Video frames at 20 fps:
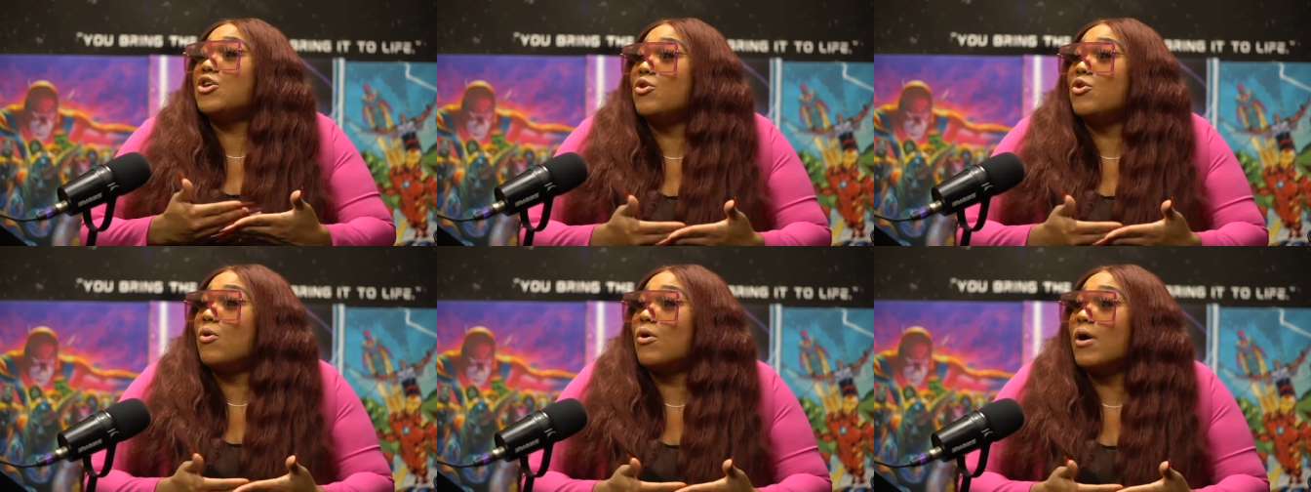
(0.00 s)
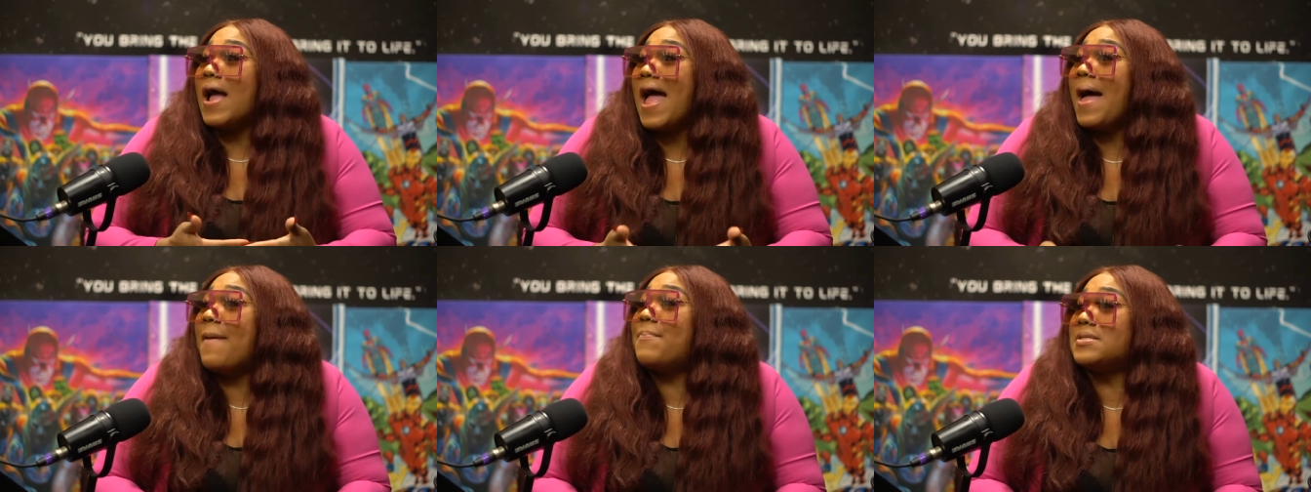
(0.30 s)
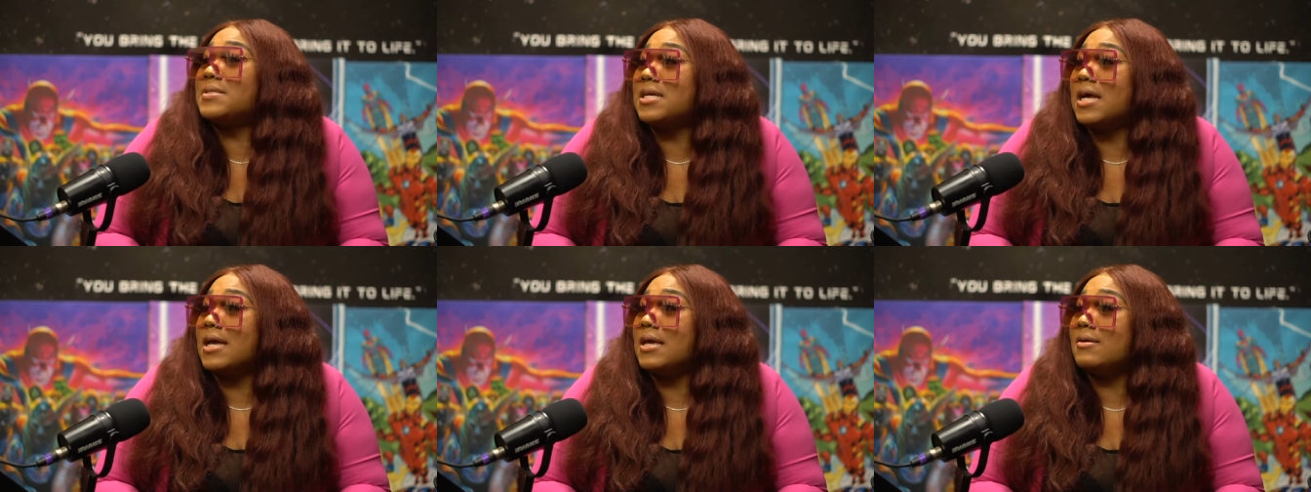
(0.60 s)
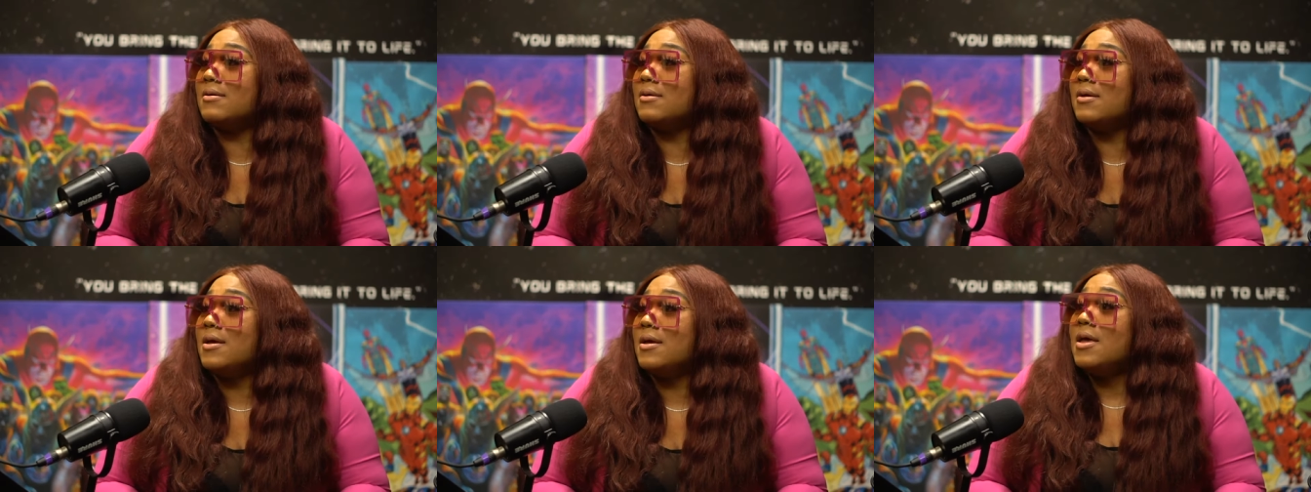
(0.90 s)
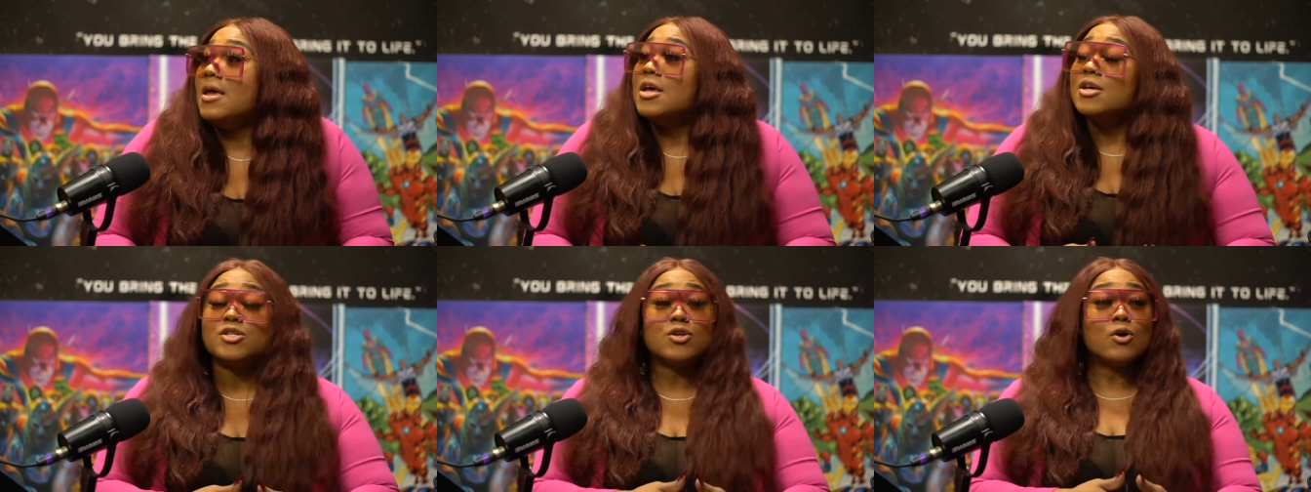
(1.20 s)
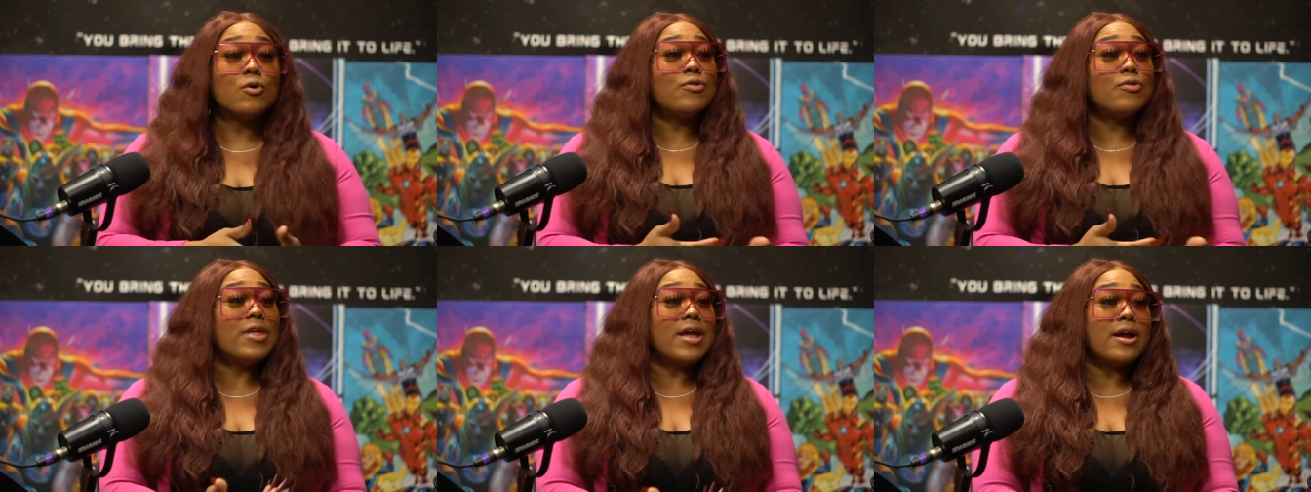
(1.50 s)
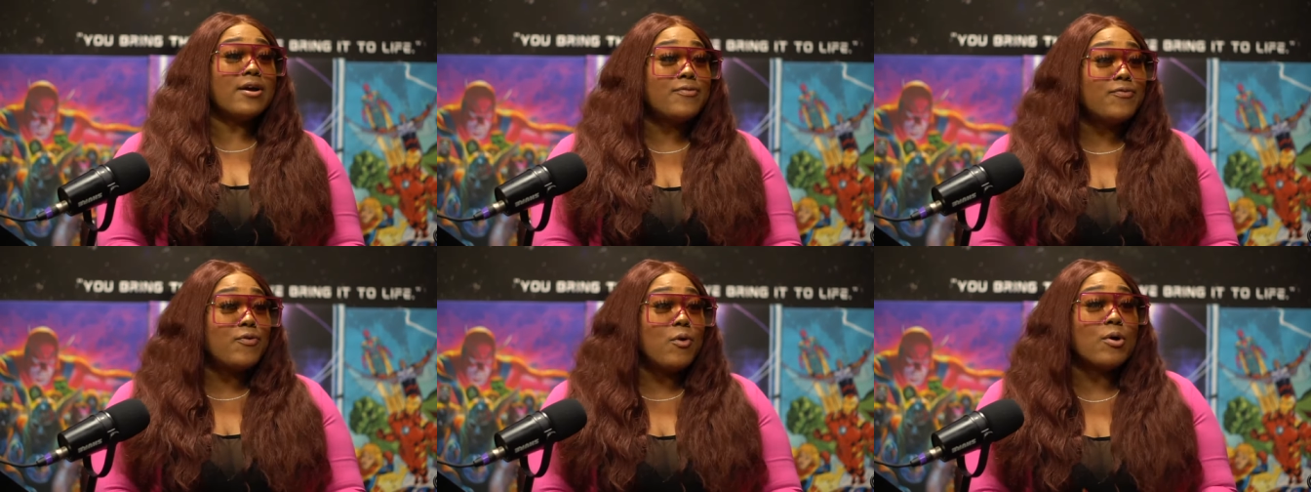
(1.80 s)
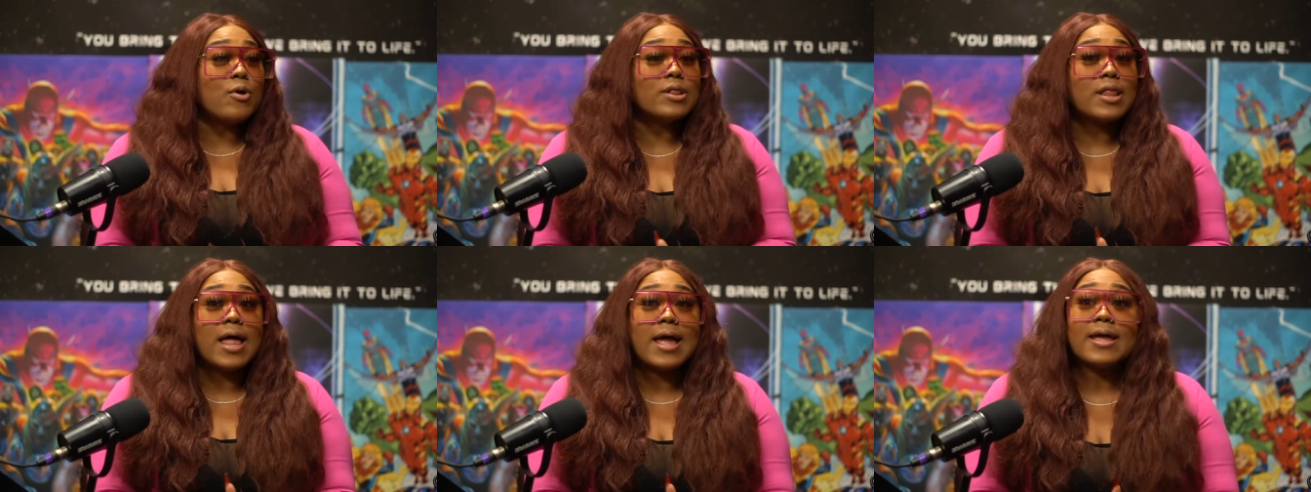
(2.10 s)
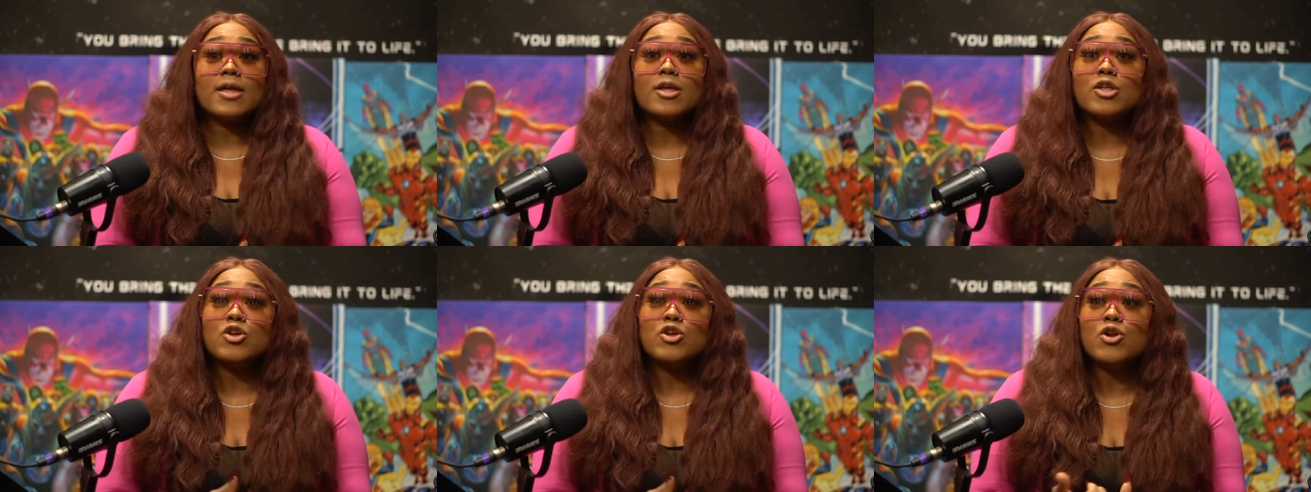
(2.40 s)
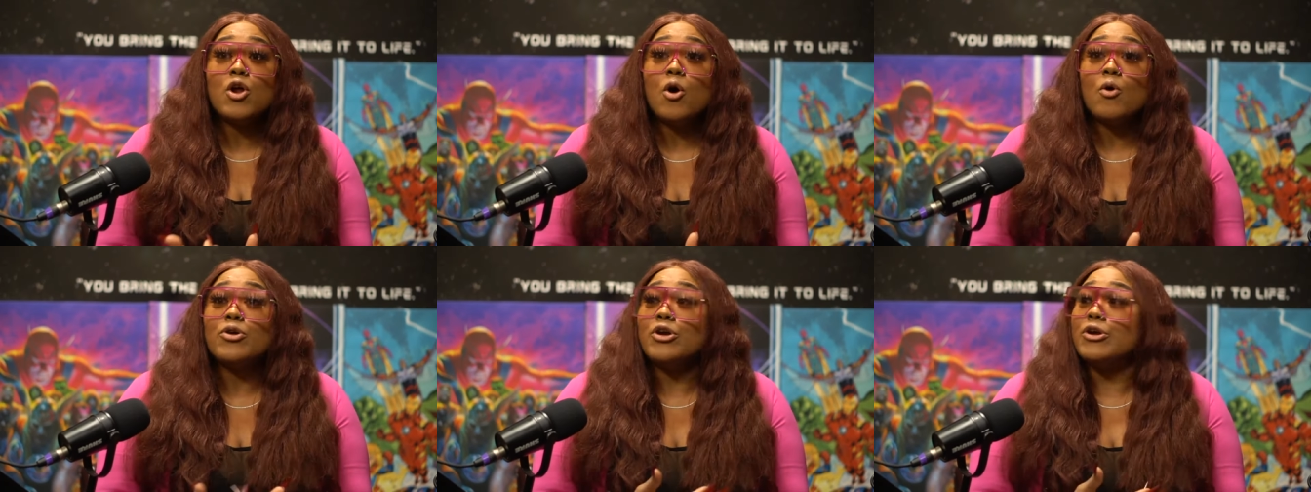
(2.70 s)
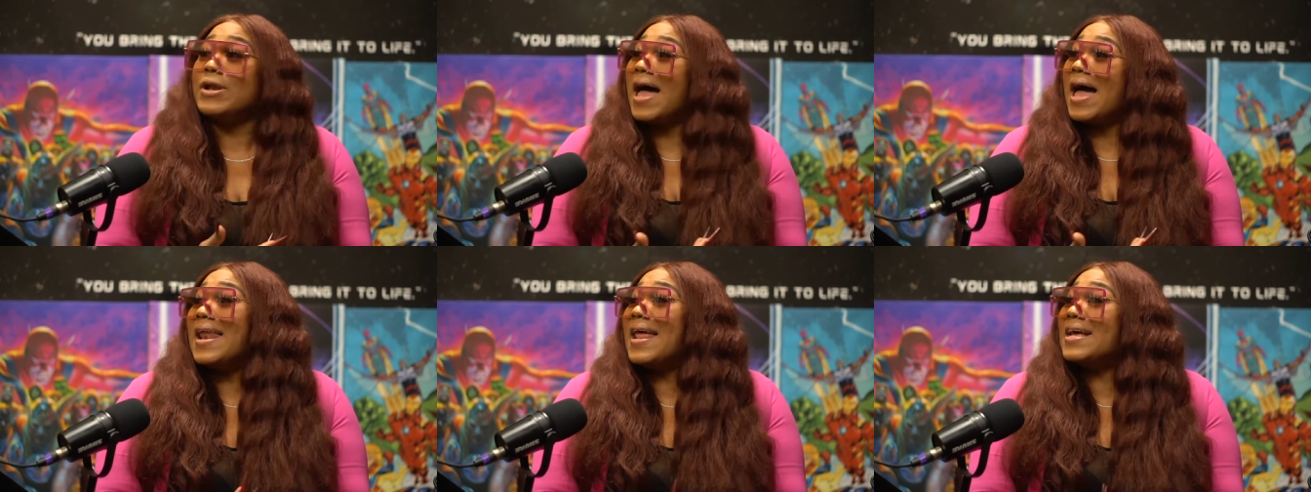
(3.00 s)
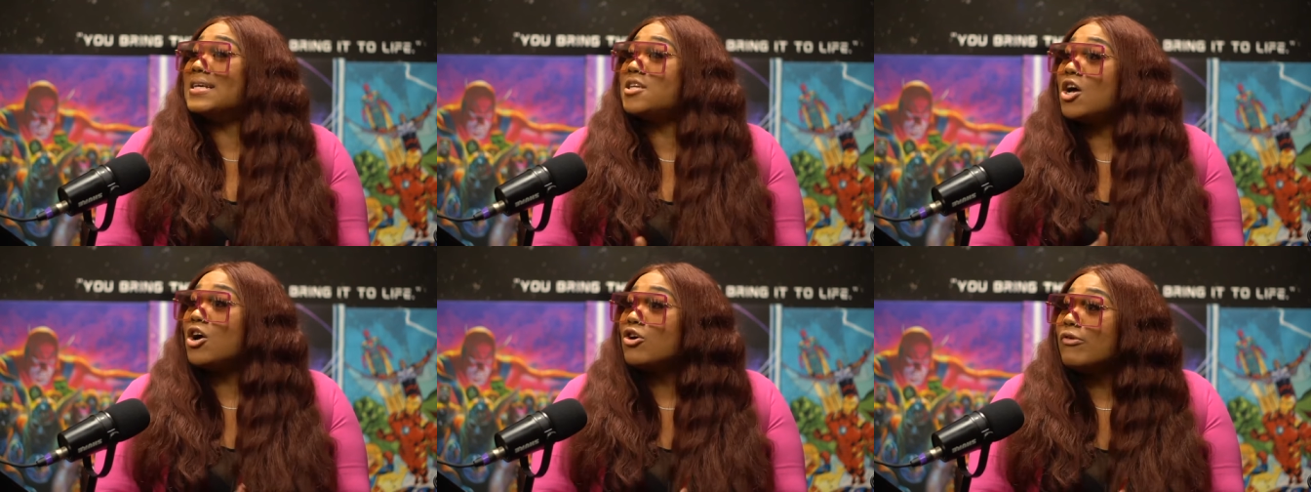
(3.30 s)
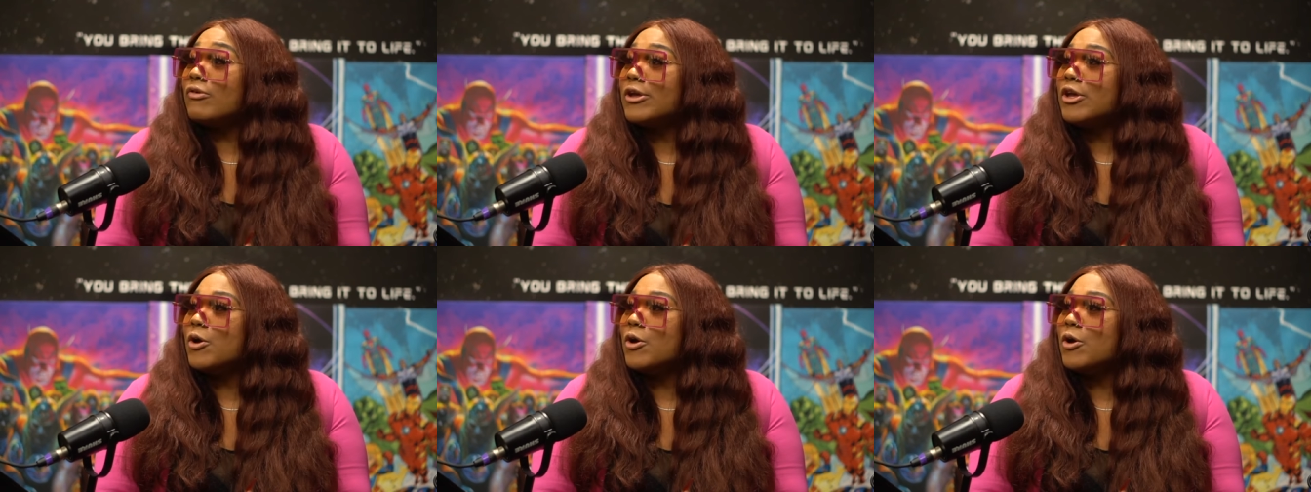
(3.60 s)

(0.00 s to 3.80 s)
your appetite. Your appetite. So therefore, like you know, you're not as hungry.